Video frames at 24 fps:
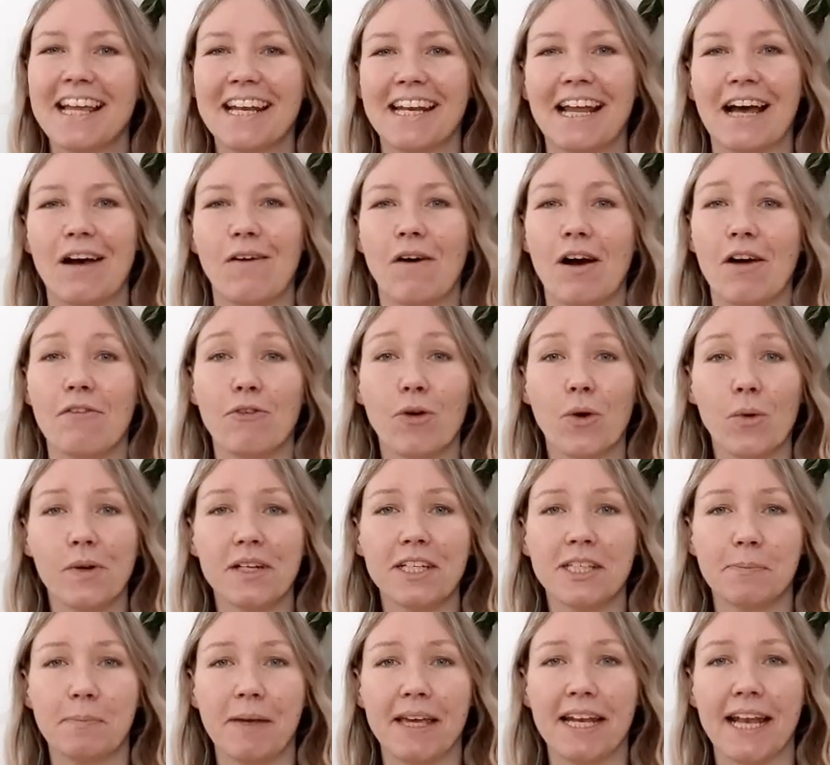Now, I've
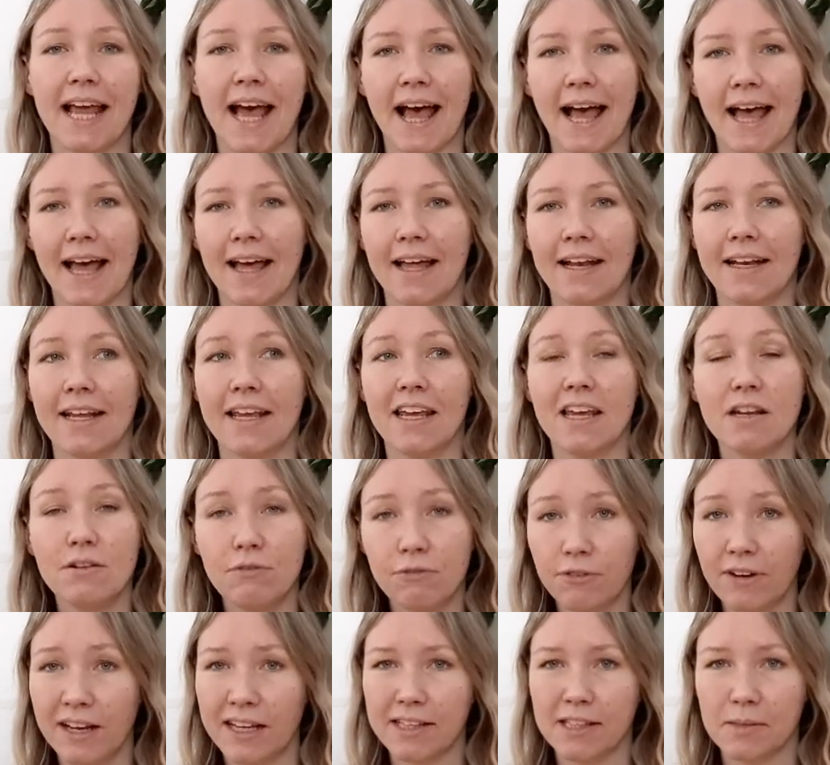always been an
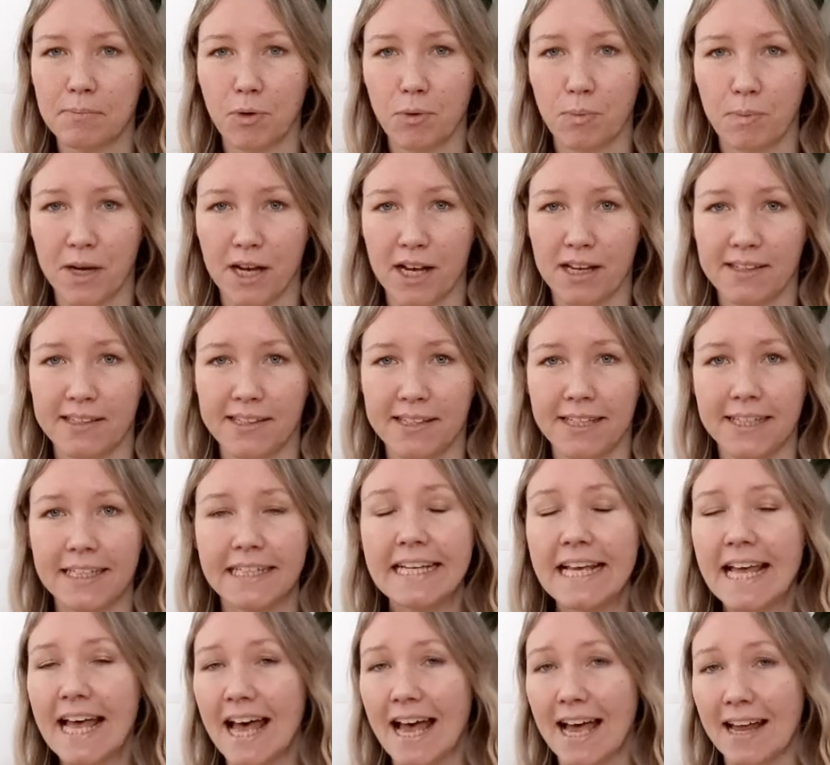inflexible person,
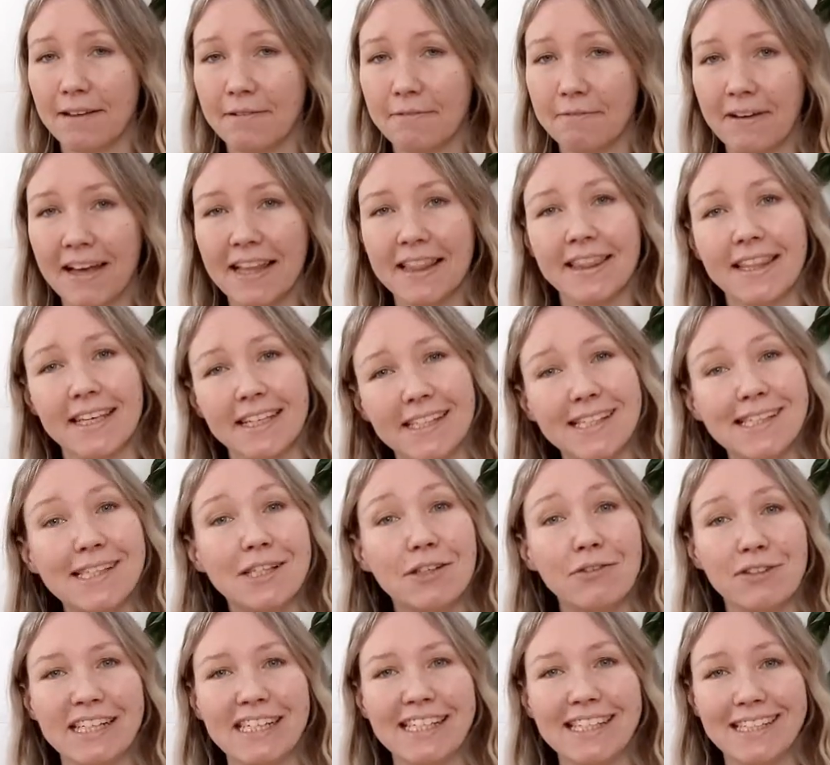and in fact, this is
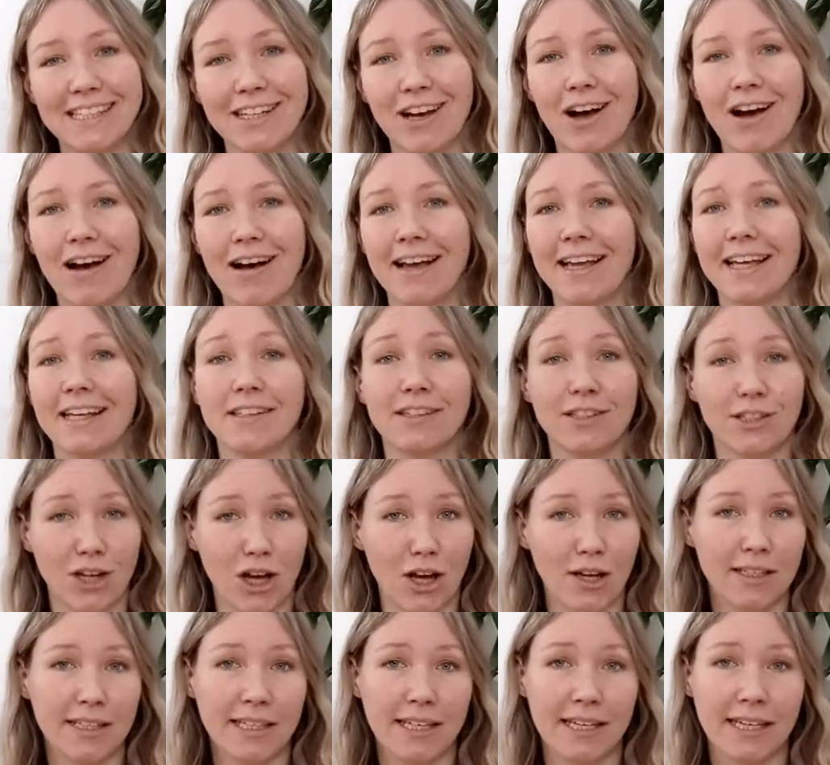the reason I
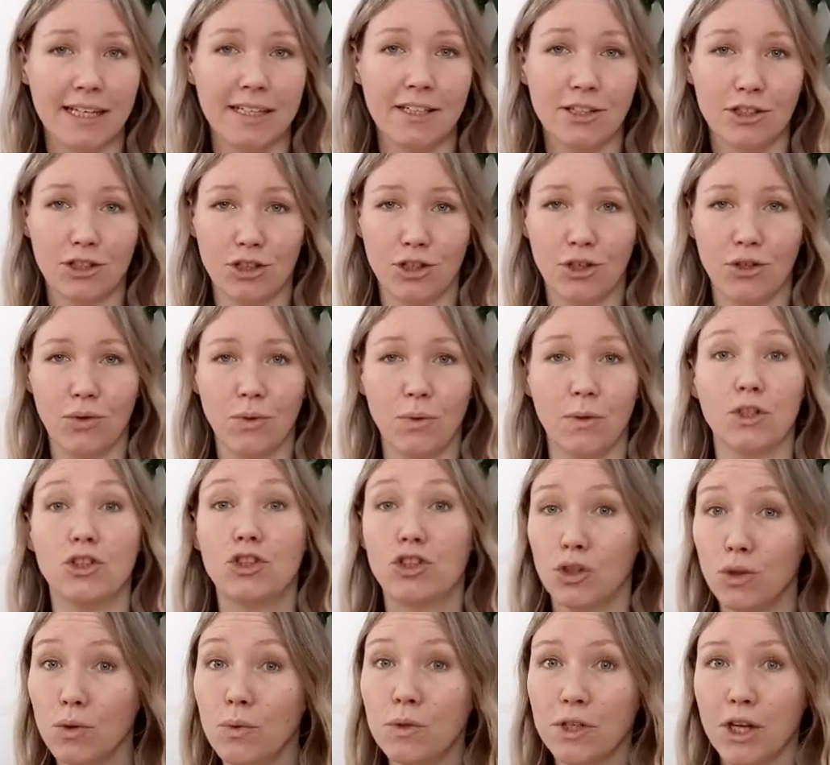started to
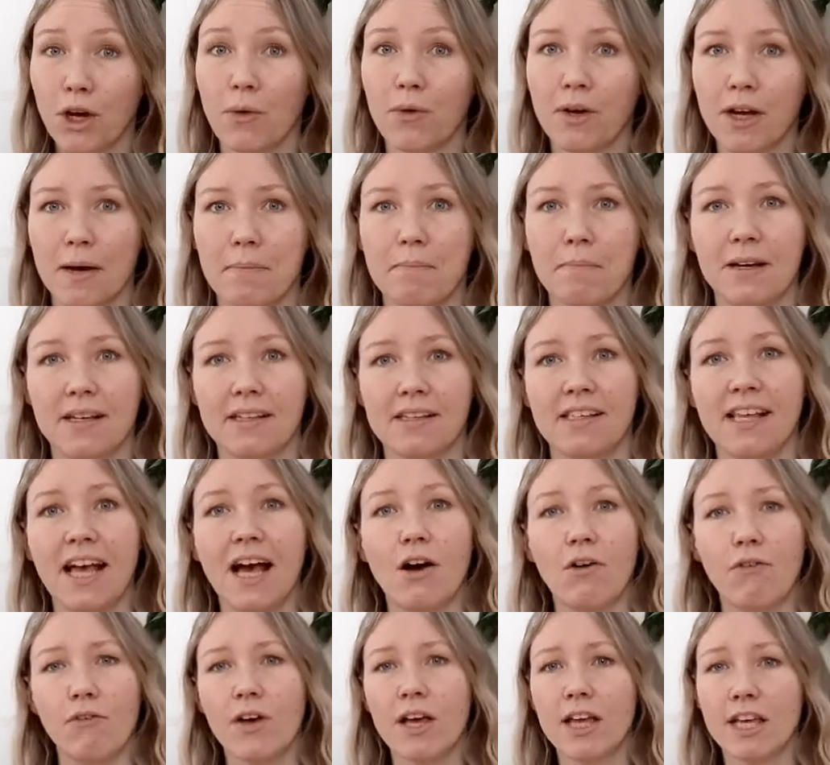do yoga
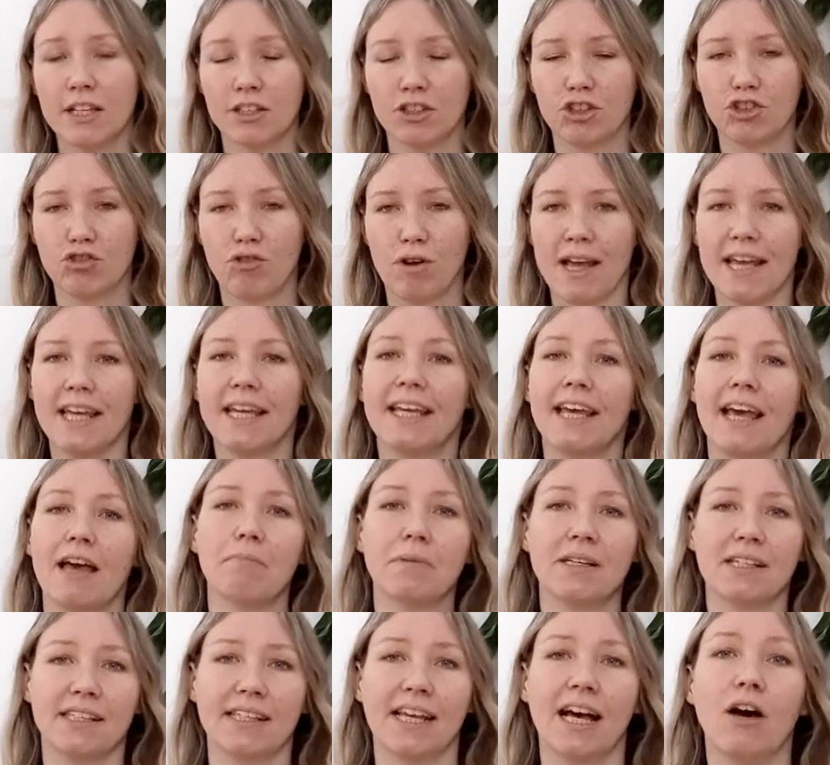myself, to try and get
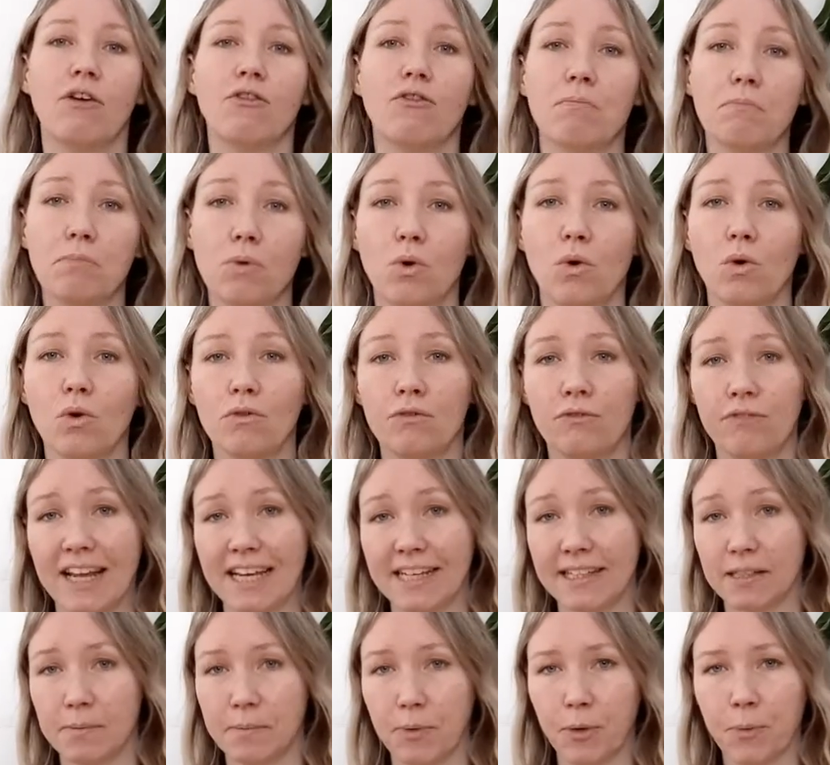myself more
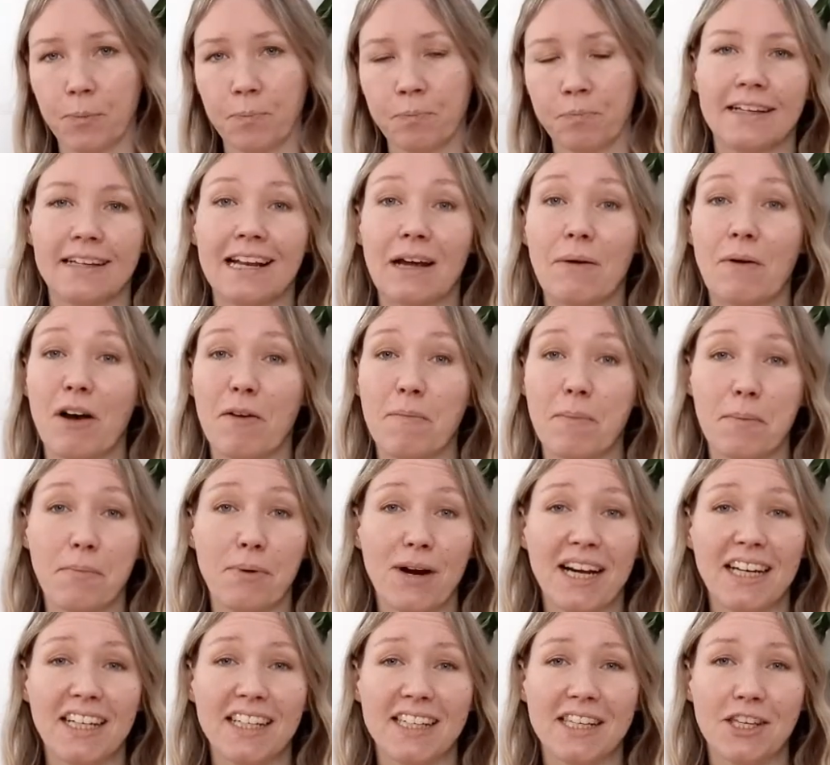flexible. Now, I've been
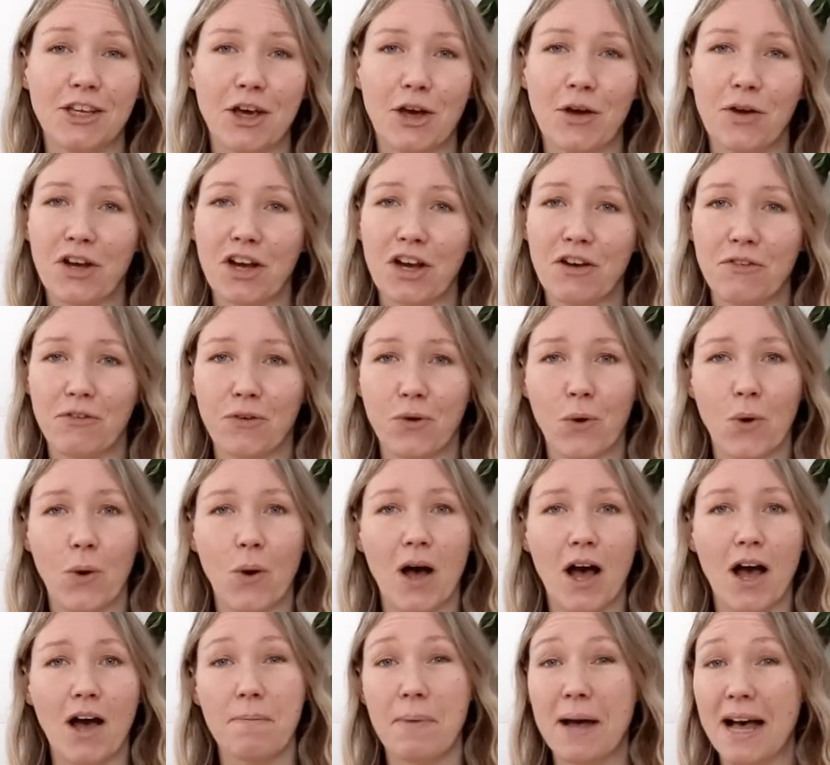practicing yoga
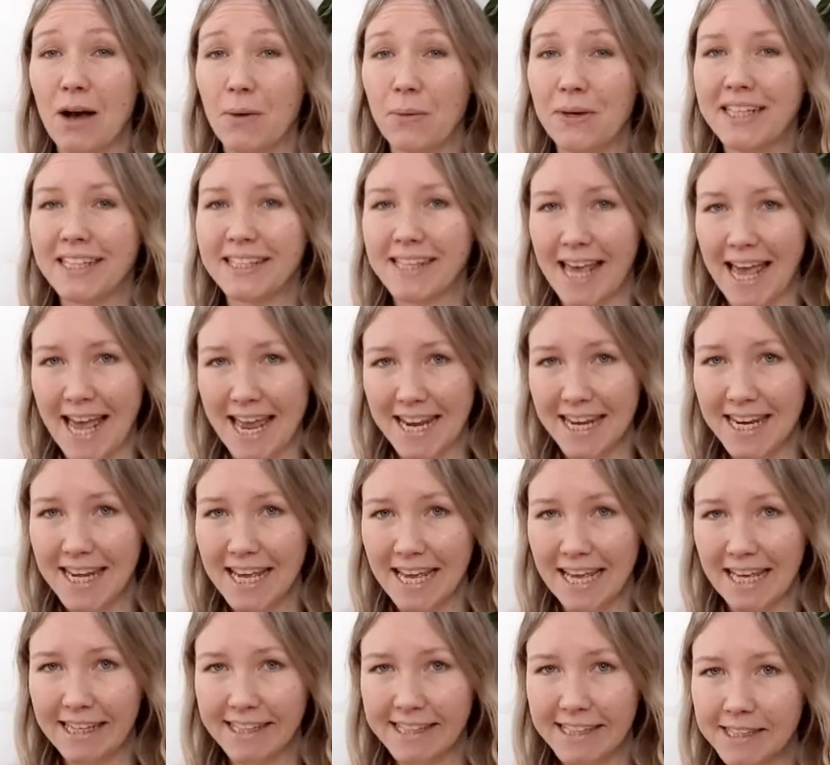for about 10
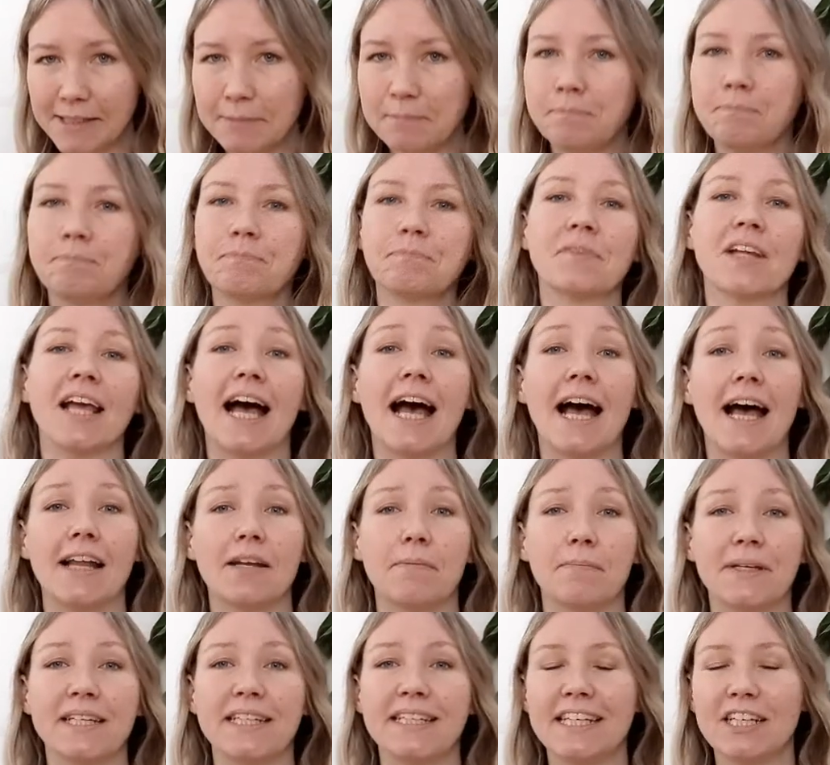years
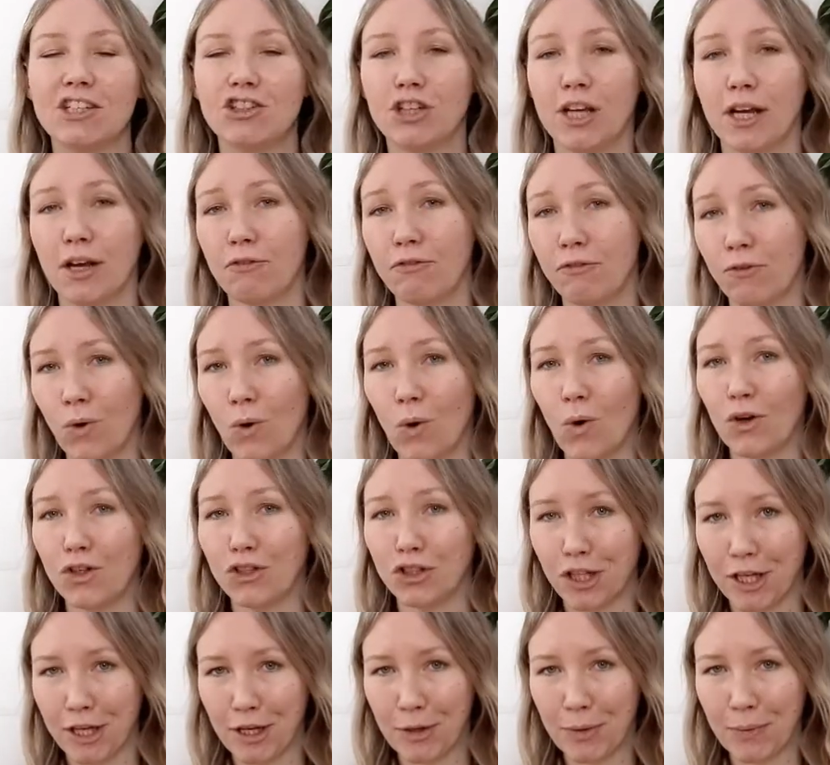and been teaching for
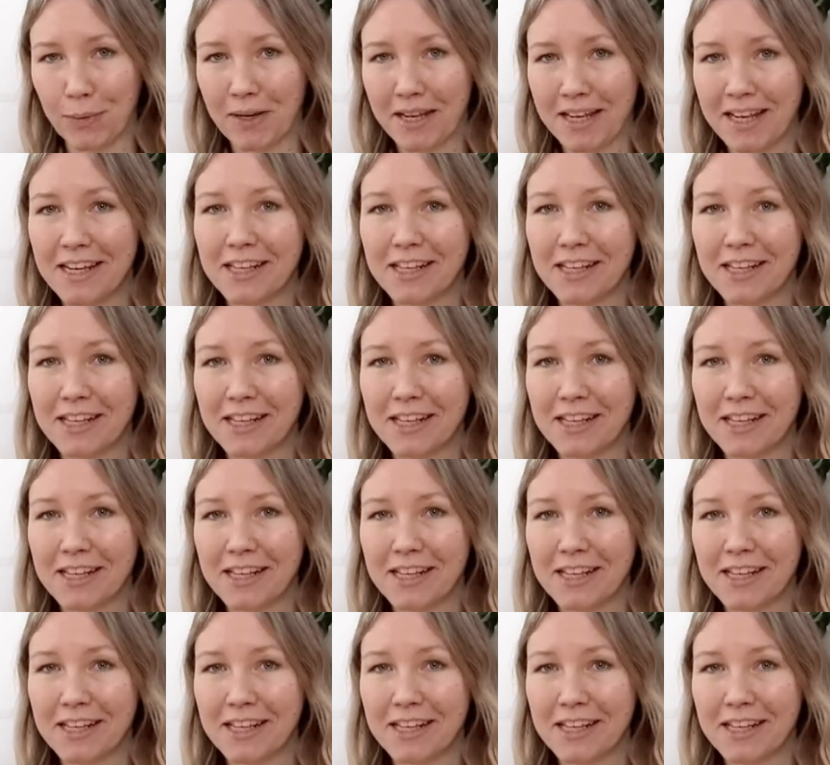2.